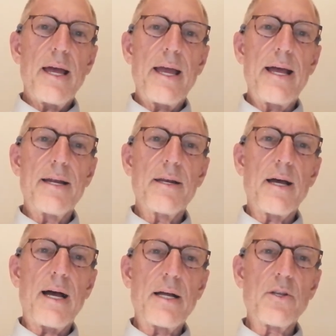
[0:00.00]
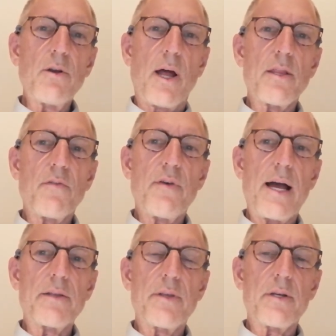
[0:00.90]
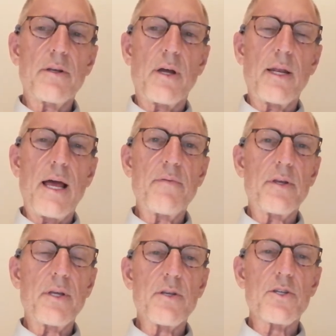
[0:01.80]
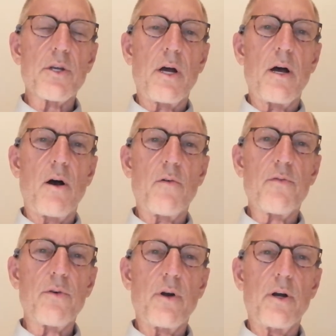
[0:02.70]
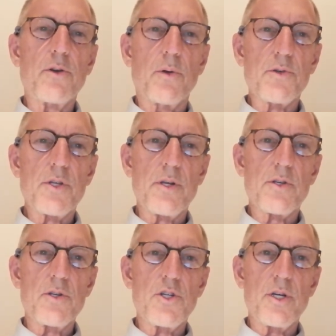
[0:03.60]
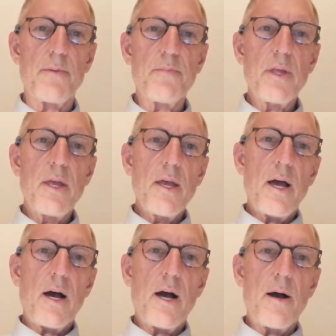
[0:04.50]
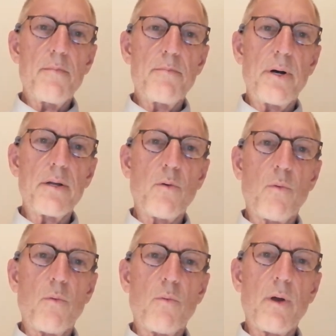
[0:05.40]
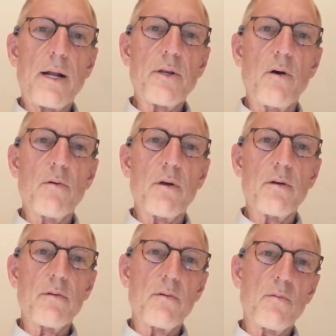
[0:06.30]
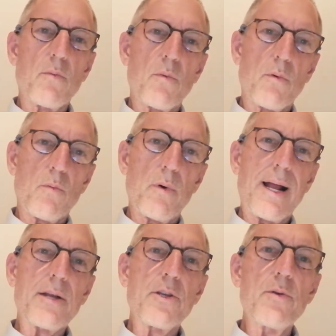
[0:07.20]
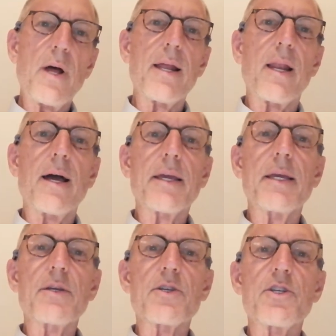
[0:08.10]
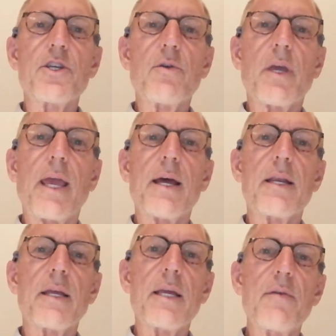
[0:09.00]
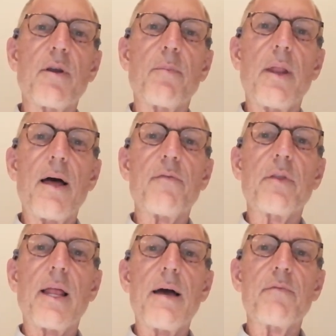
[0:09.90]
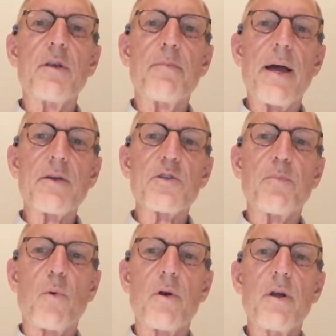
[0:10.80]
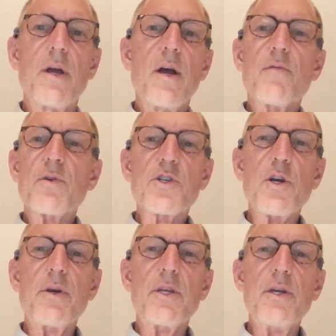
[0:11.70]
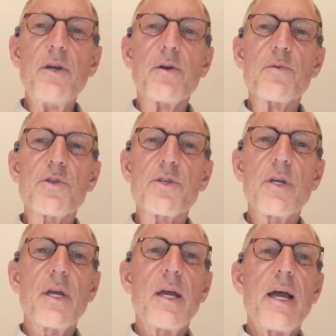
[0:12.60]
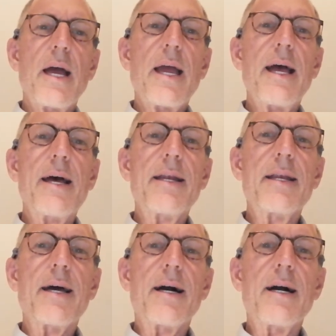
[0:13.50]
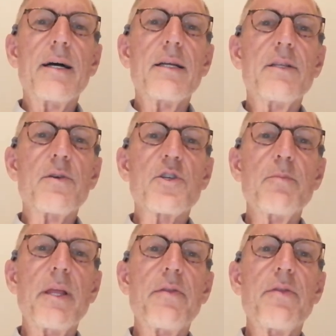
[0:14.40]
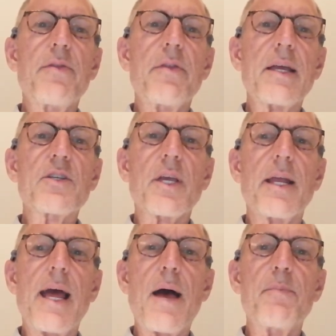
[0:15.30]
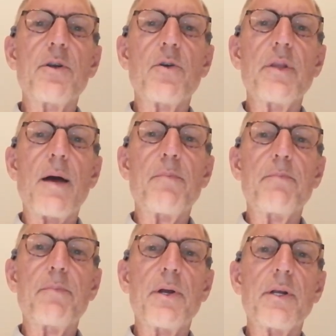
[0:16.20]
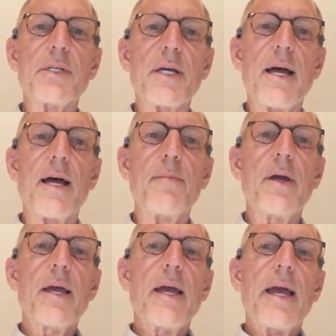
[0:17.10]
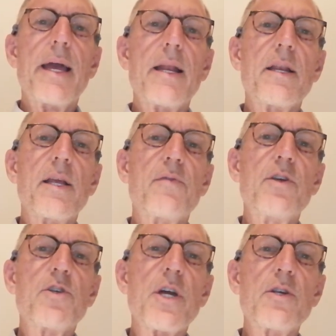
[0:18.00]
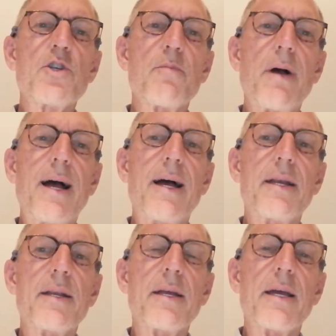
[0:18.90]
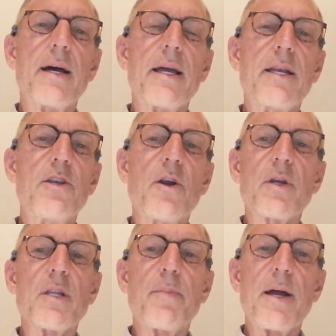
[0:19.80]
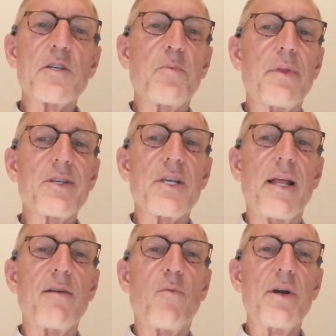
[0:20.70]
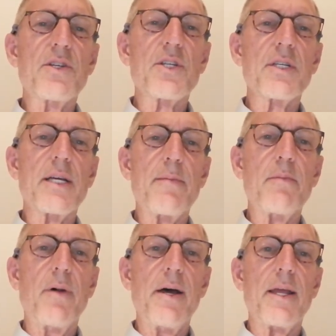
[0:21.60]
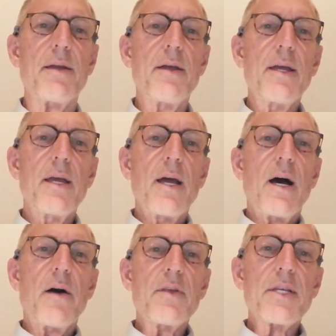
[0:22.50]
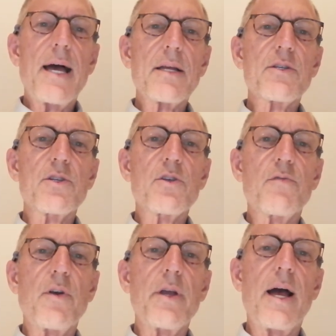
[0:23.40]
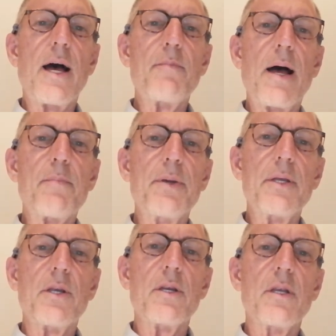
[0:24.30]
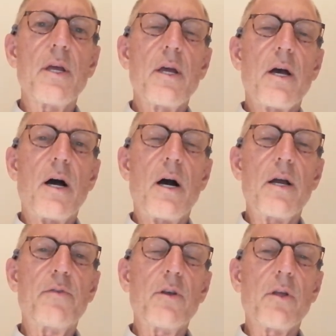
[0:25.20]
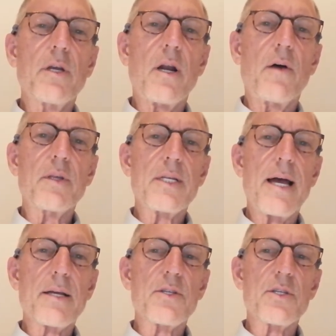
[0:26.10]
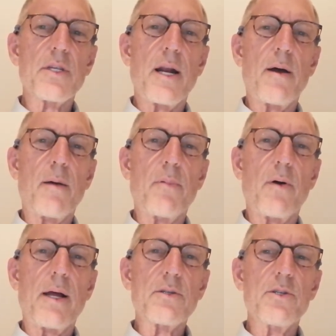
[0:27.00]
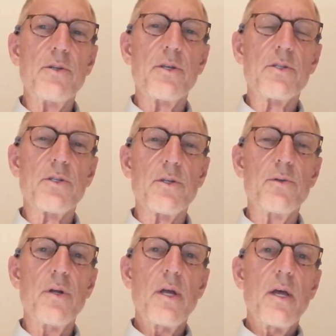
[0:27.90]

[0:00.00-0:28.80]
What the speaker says: And I do like the fact that Latvia does offer dual citizenship. But what I do not like is you can't even apply for the Latvian passport for so many years. And there's so many things that can happen during that period of time. And if you change your mind and you don't get the passport, that's a lot of wasted time and money. The taxes are very high, in my opinion, if you look at all the taxes that I brought up to you too.